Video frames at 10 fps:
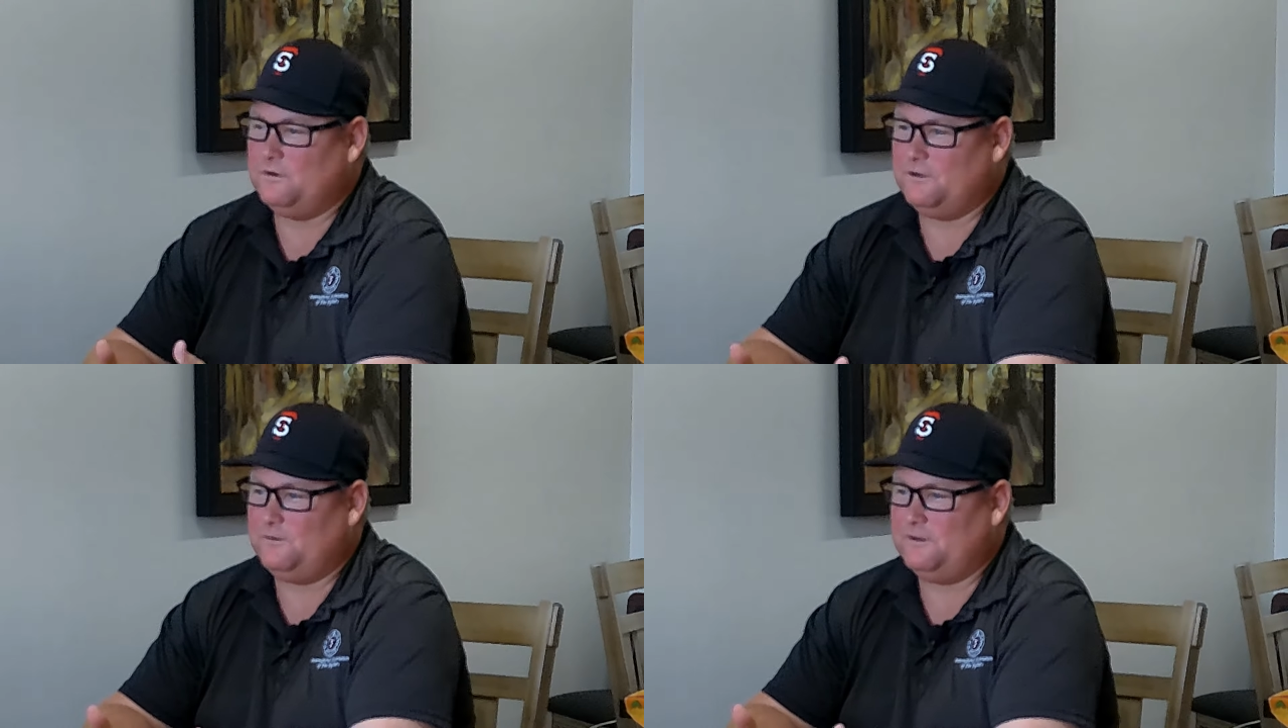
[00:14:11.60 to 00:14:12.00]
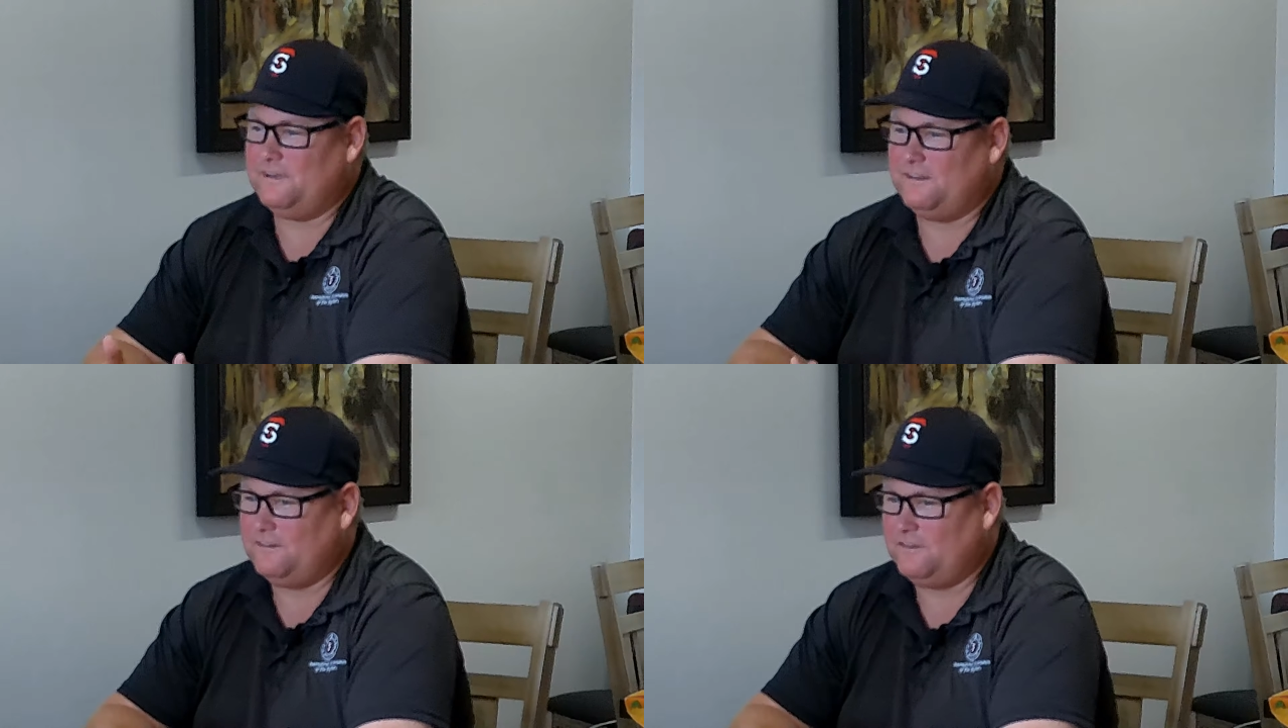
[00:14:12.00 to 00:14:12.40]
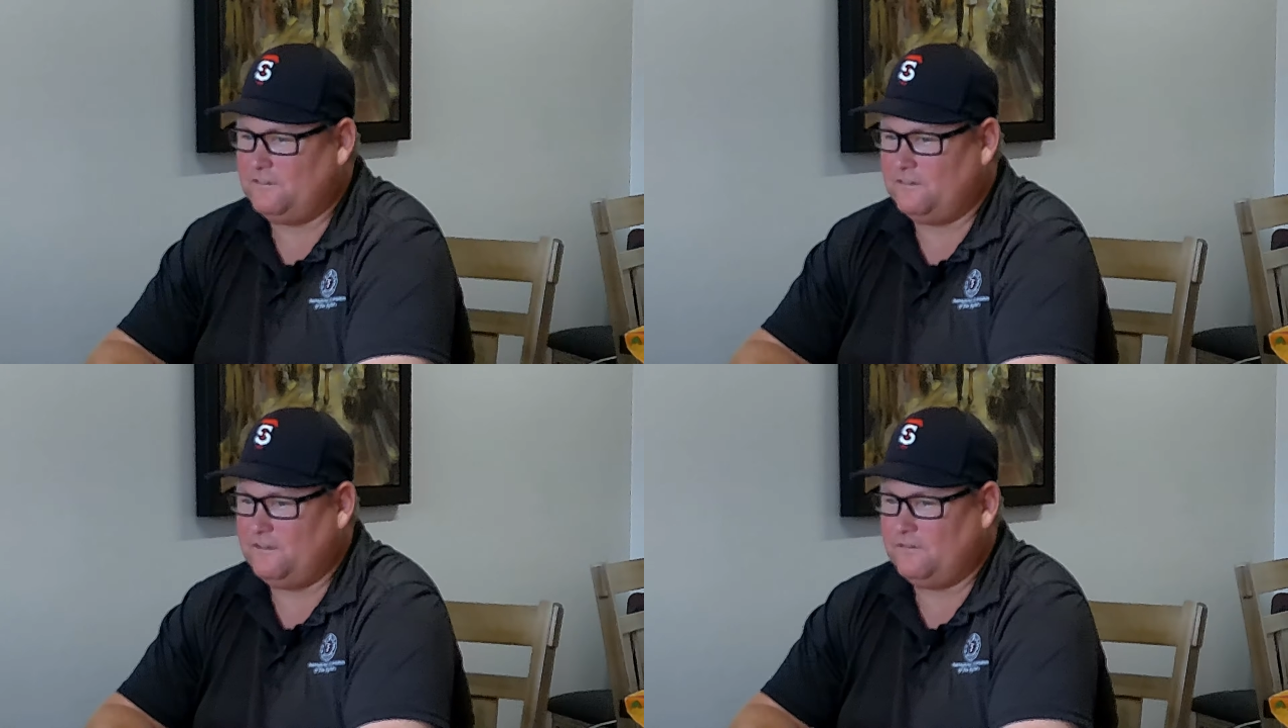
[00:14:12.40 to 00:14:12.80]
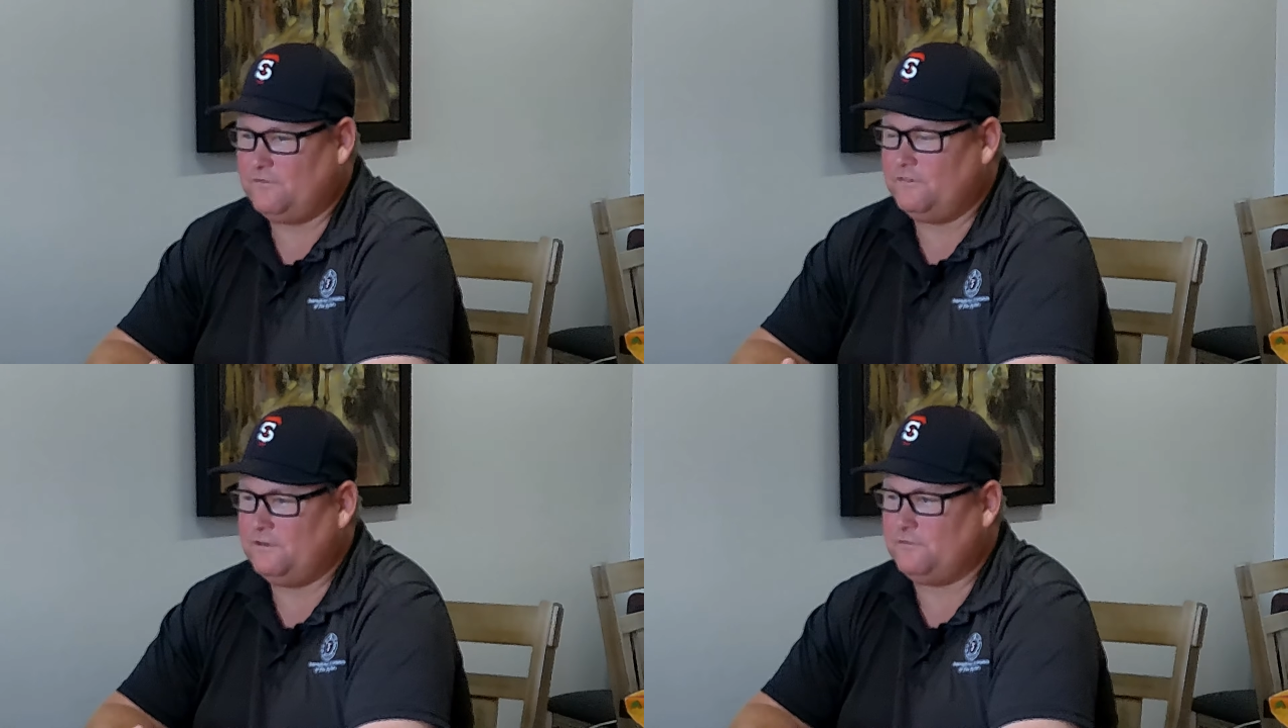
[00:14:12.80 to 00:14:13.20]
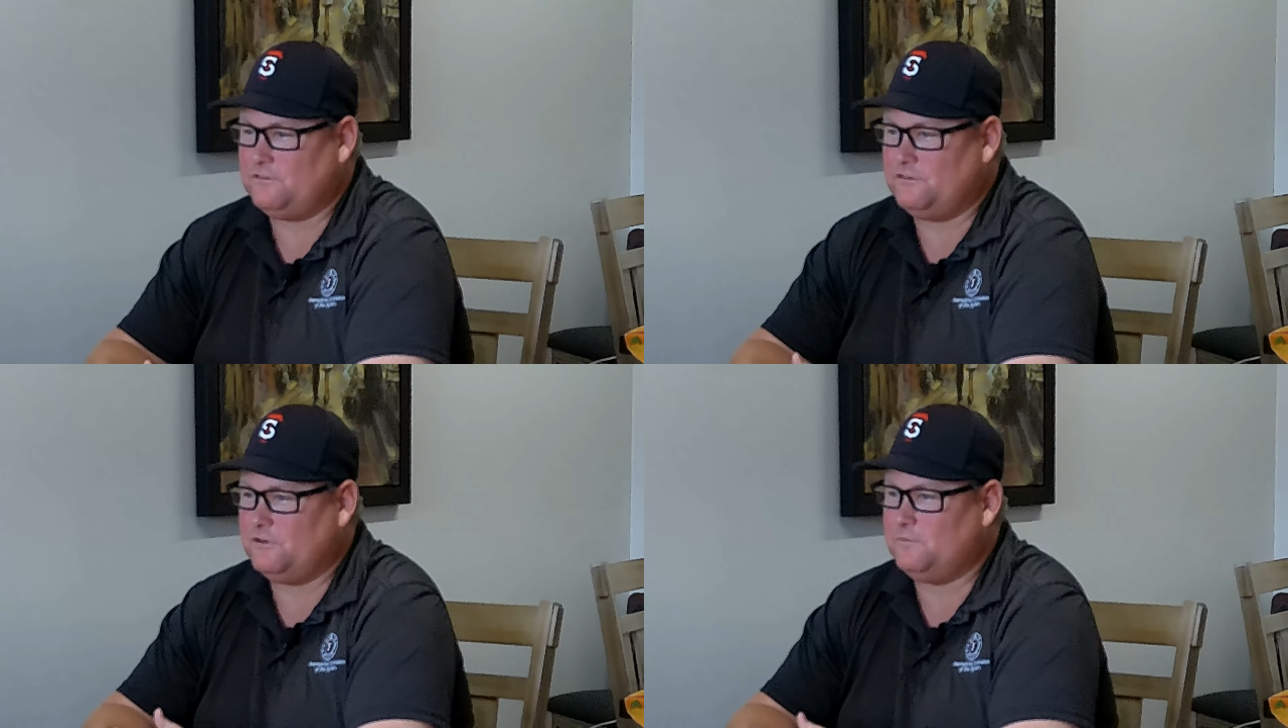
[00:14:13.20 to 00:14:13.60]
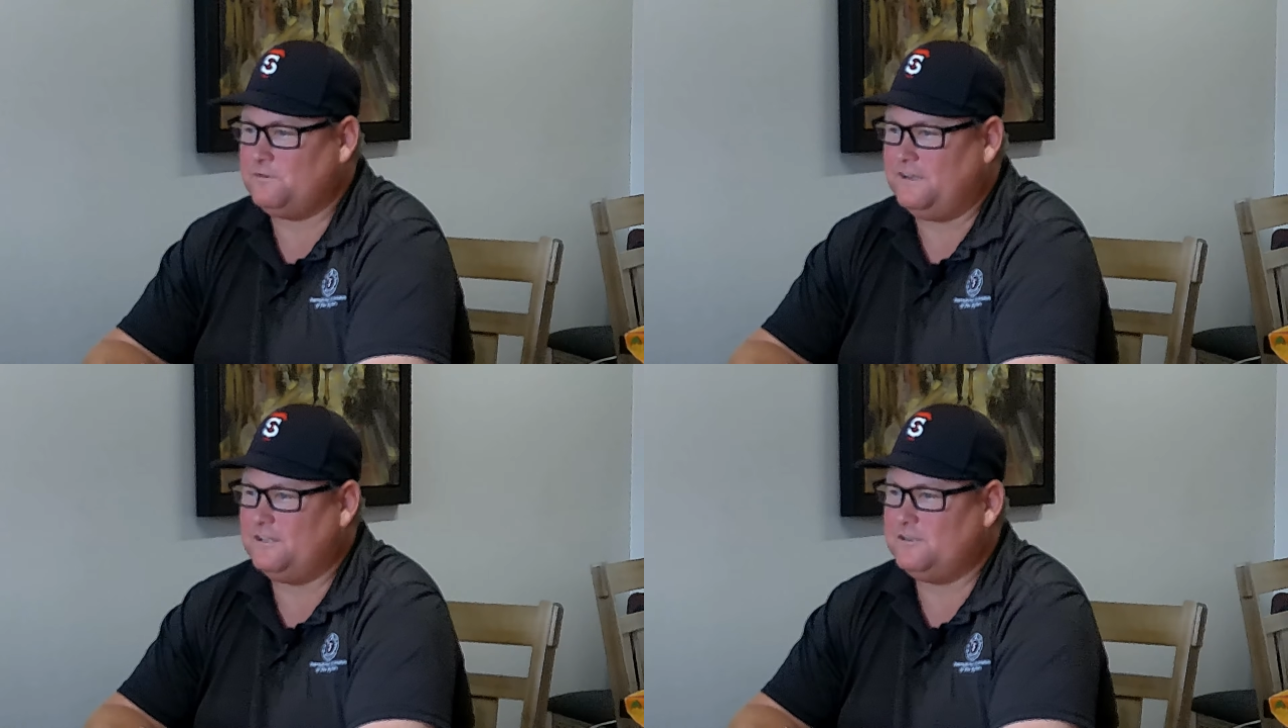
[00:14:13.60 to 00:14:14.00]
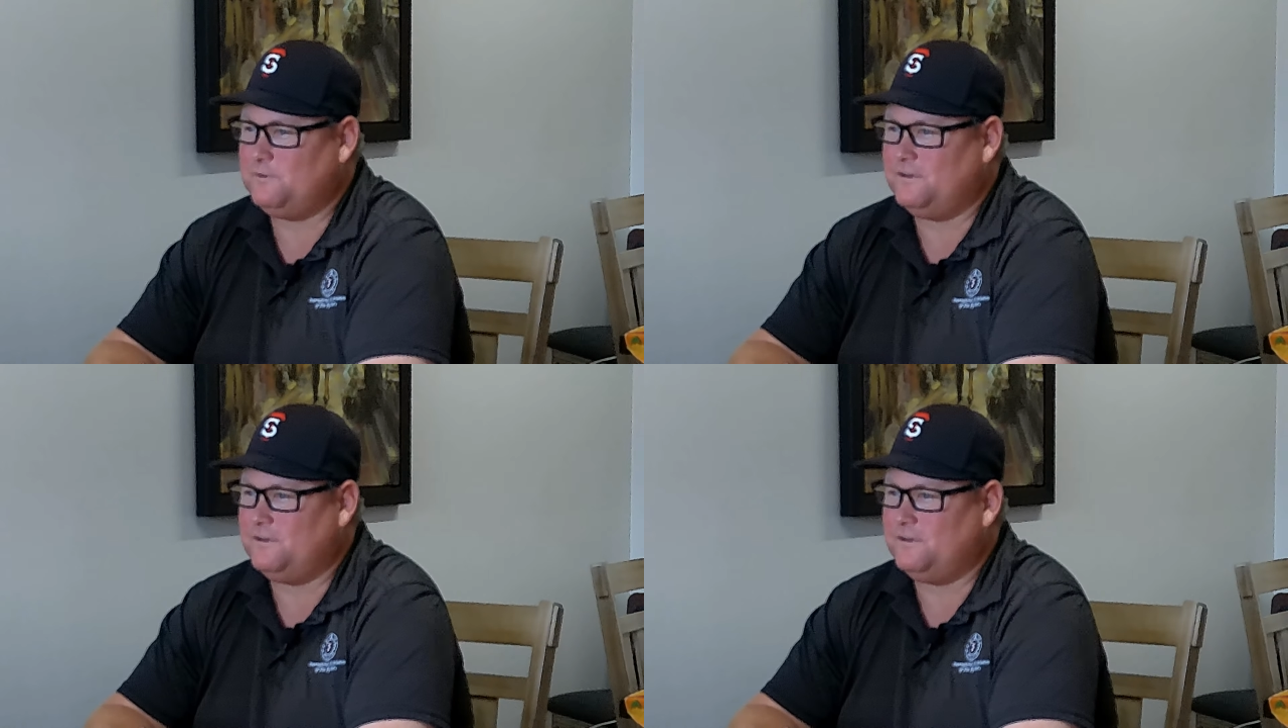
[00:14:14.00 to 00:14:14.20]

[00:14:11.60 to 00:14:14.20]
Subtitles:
we're going, and it's a different circumstance,